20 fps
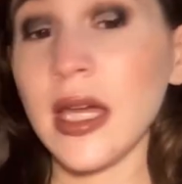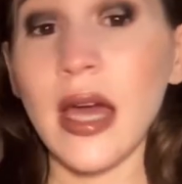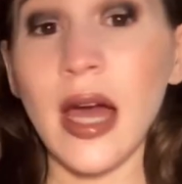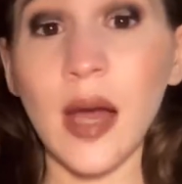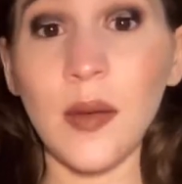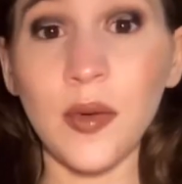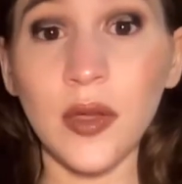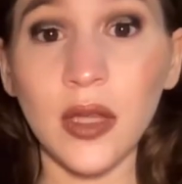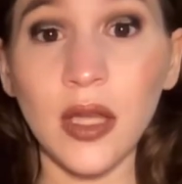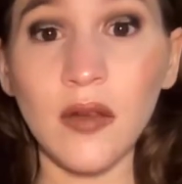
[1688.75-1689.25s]
I've
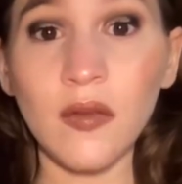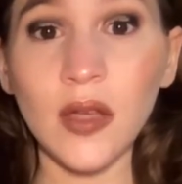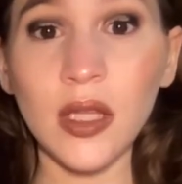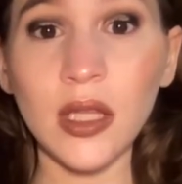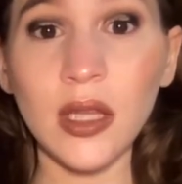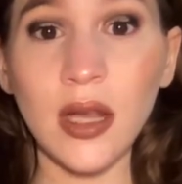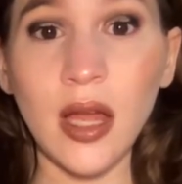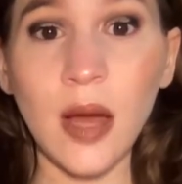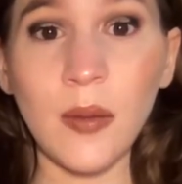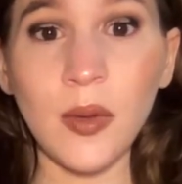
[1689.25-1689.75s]
been loving the
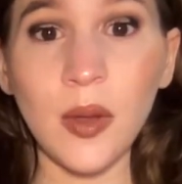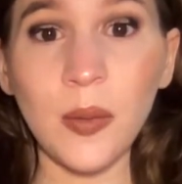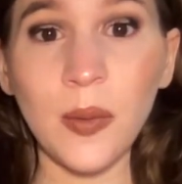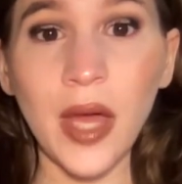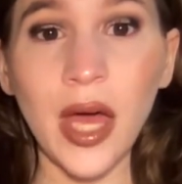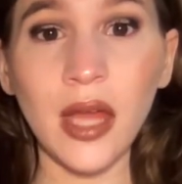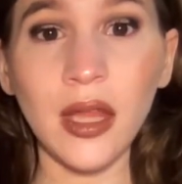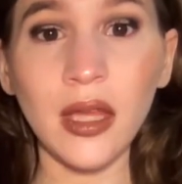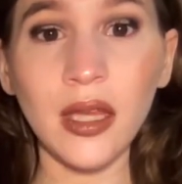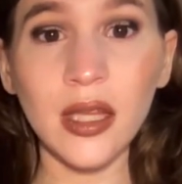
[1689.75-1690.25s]
Nabla
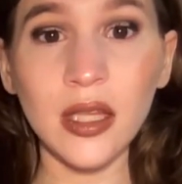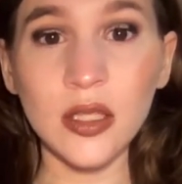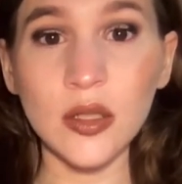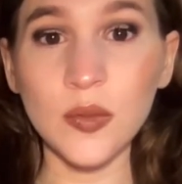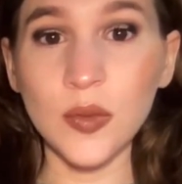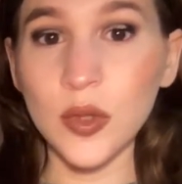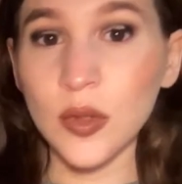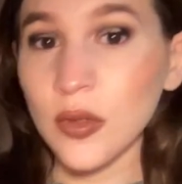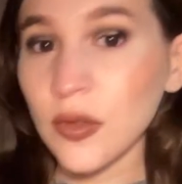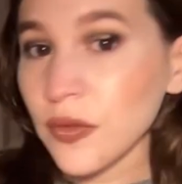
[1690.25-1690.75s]
palette. It's
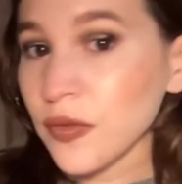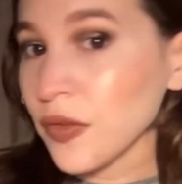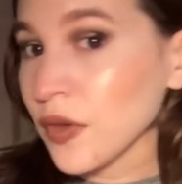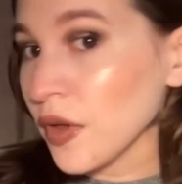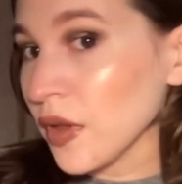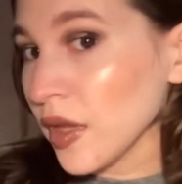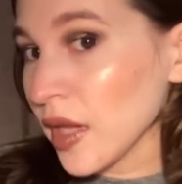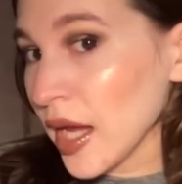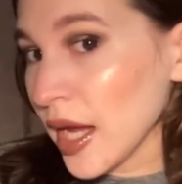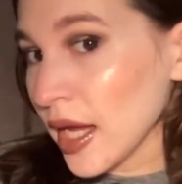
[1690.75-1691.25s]

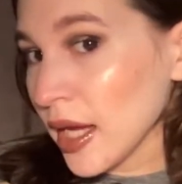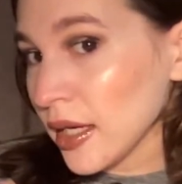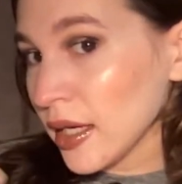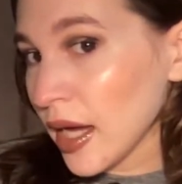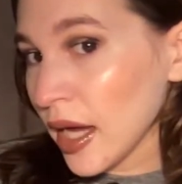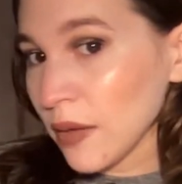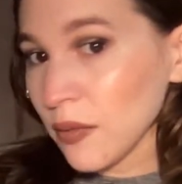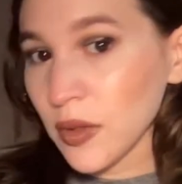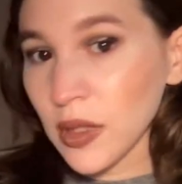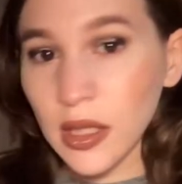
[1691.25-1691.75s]
beautiful, and
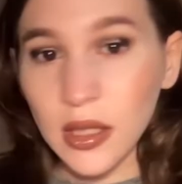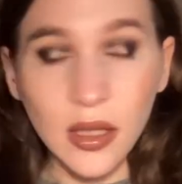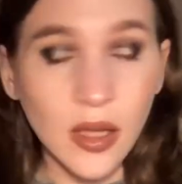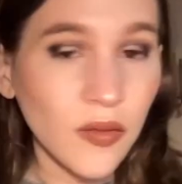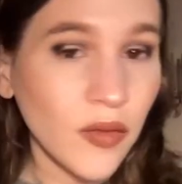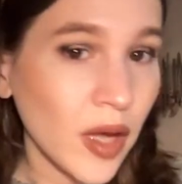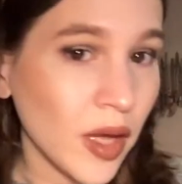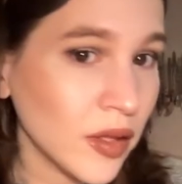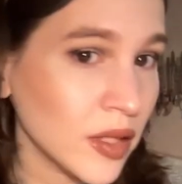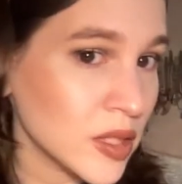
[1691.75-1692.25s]
I really love
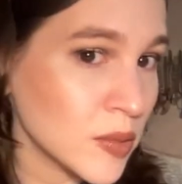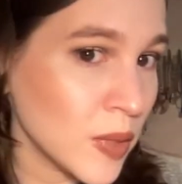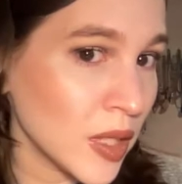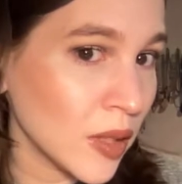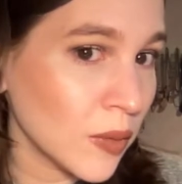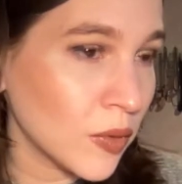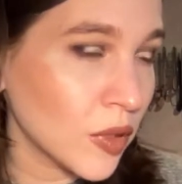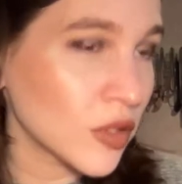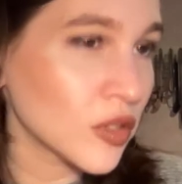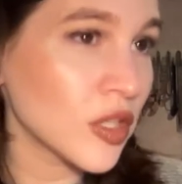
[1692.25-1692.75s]
how this
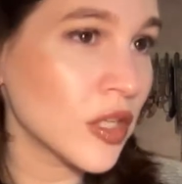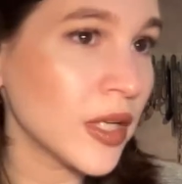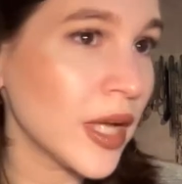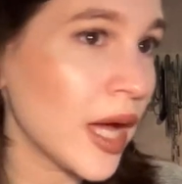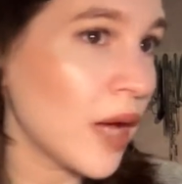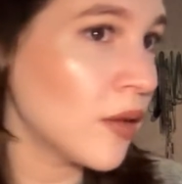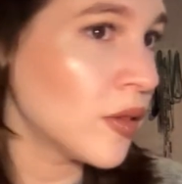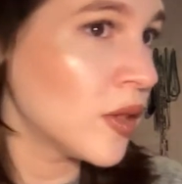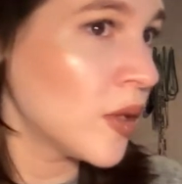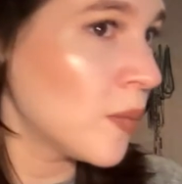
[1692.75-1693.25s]
makeup look turned
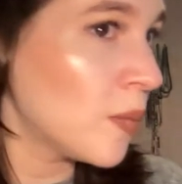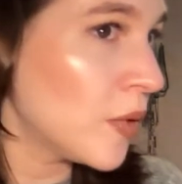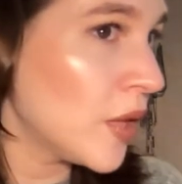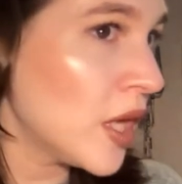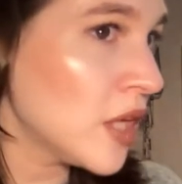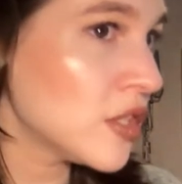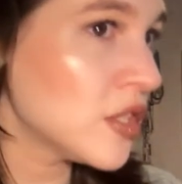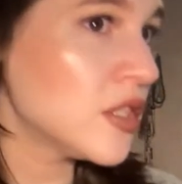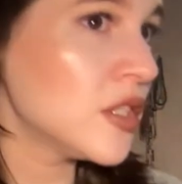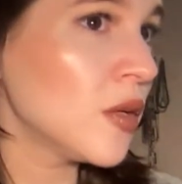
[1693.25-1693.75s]
out. The
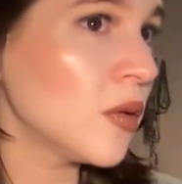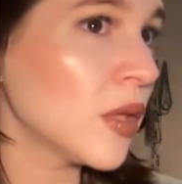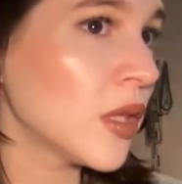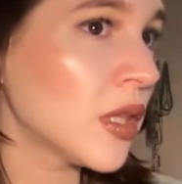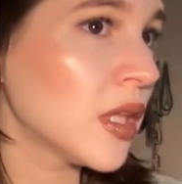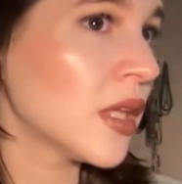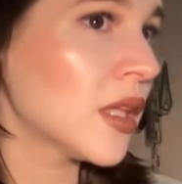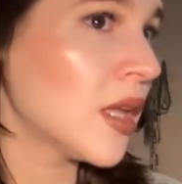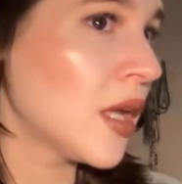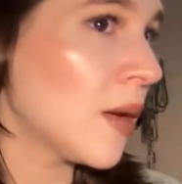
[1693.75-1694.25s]
blush is the only
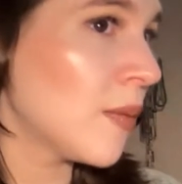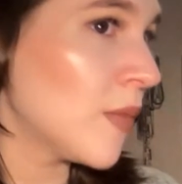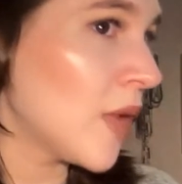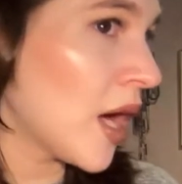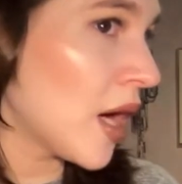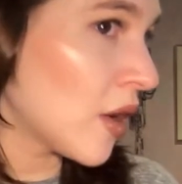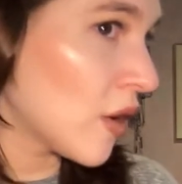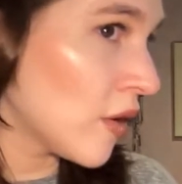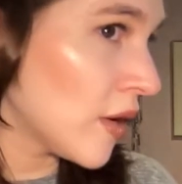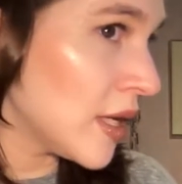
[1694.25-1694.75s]
thing that I'm
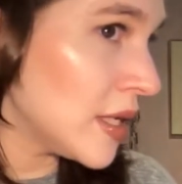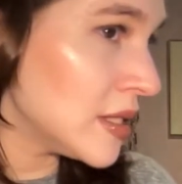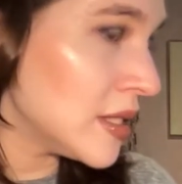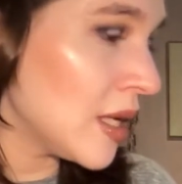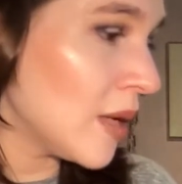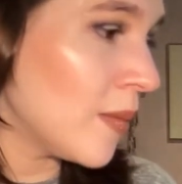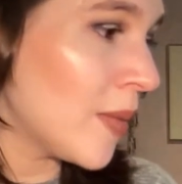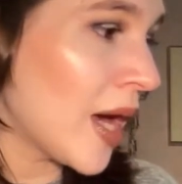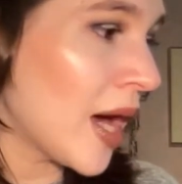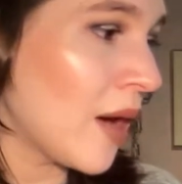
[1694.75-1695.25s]
not crazy
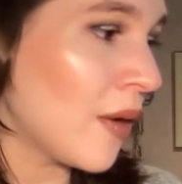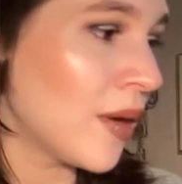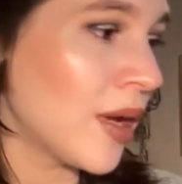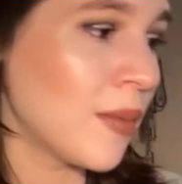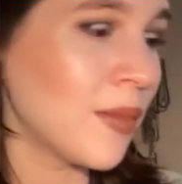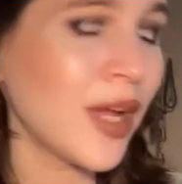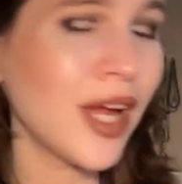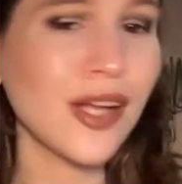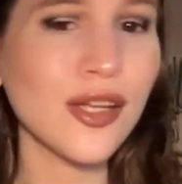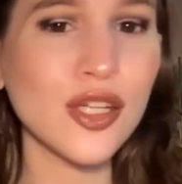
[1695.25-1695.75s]
about. I'm
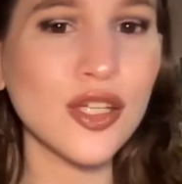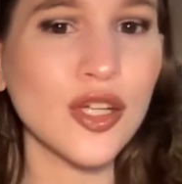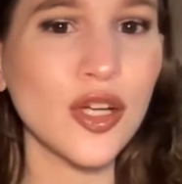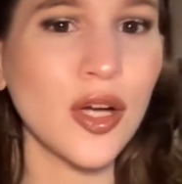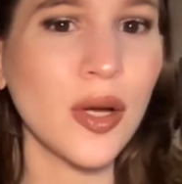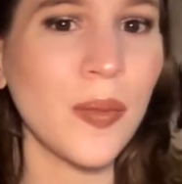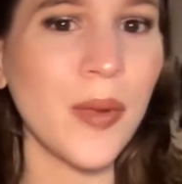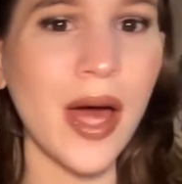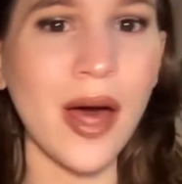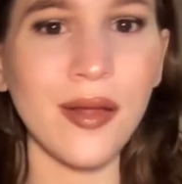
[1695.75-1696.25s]
not sure
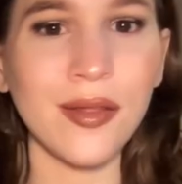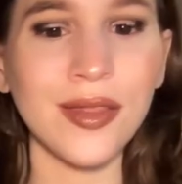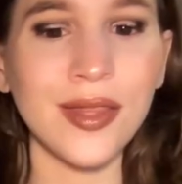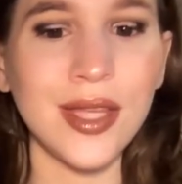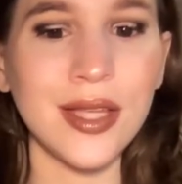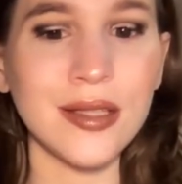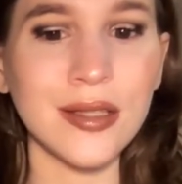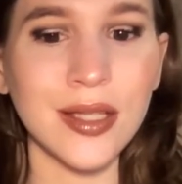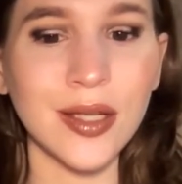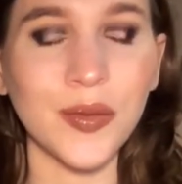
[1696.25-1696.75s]
about
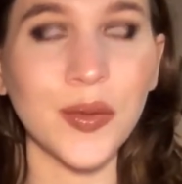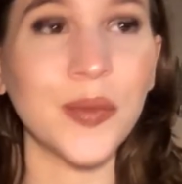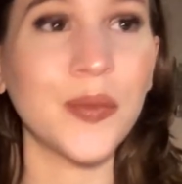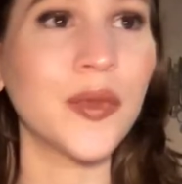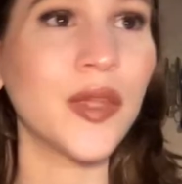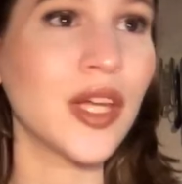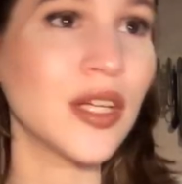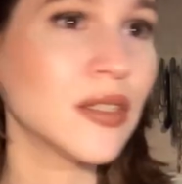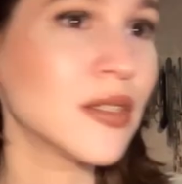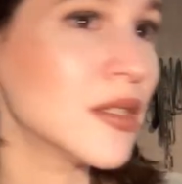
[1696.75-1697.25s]
these liquid
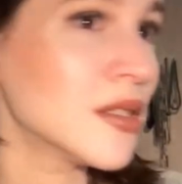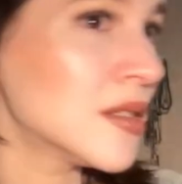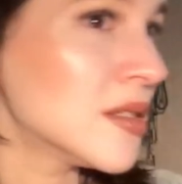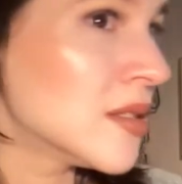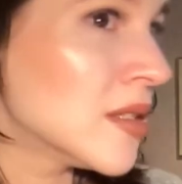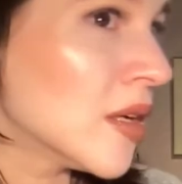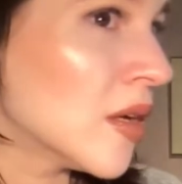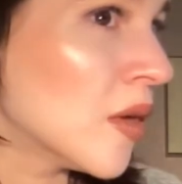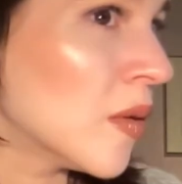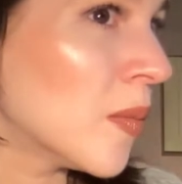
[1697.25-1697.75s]
blushes
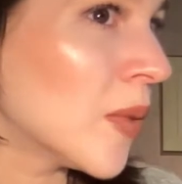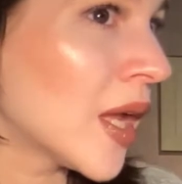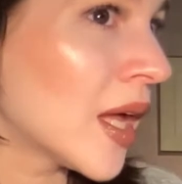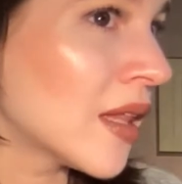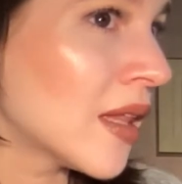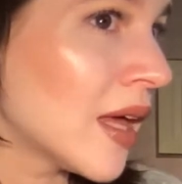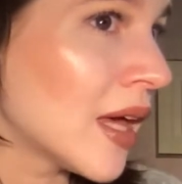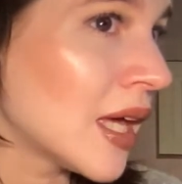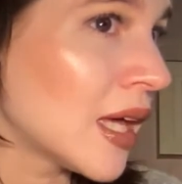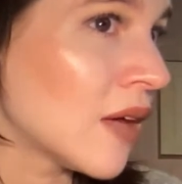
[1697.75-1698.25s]
still, but I
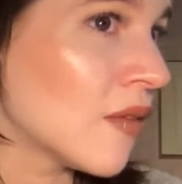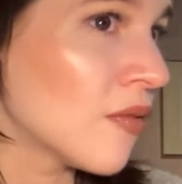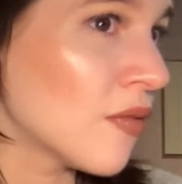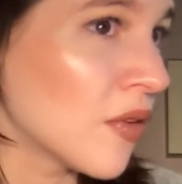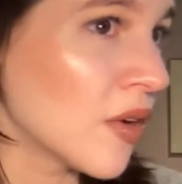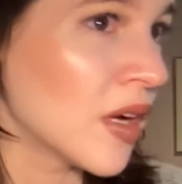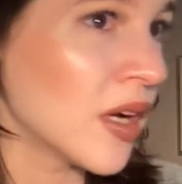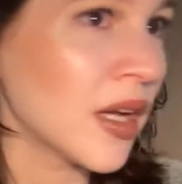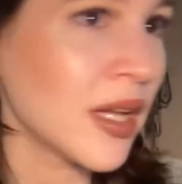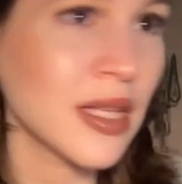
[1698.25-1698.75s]
like it for
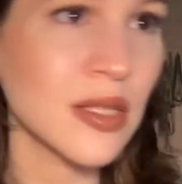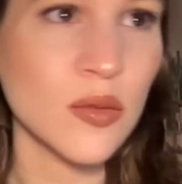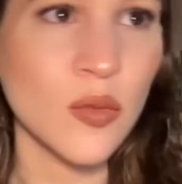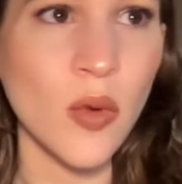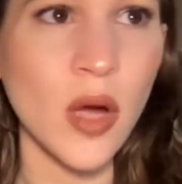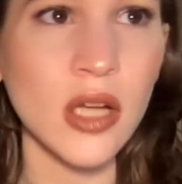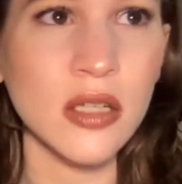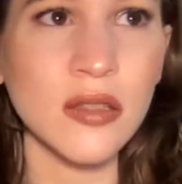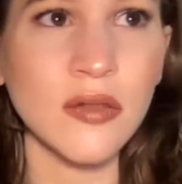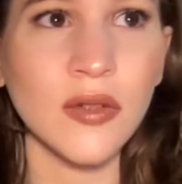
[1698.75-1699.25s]
a nice
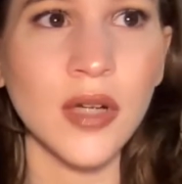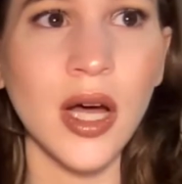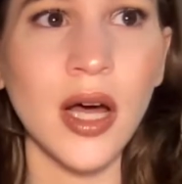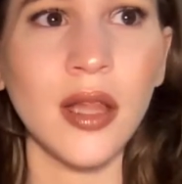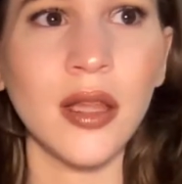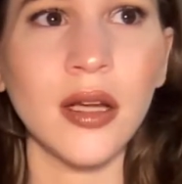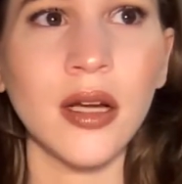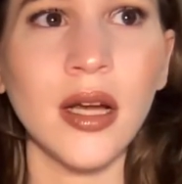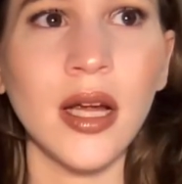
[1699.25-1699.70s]
wash of color.